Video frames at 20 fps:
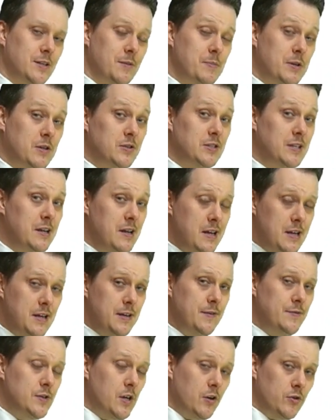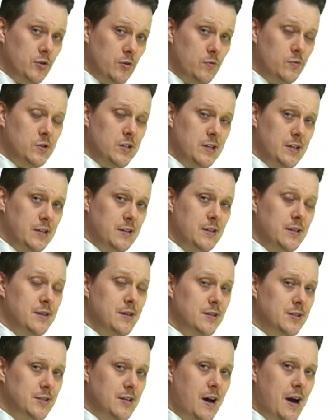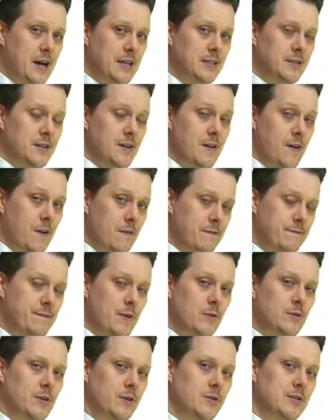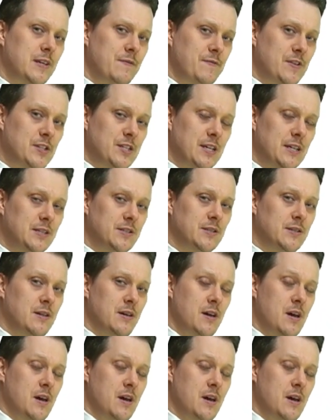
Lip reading: because leaves are usually the site of photosynthesis,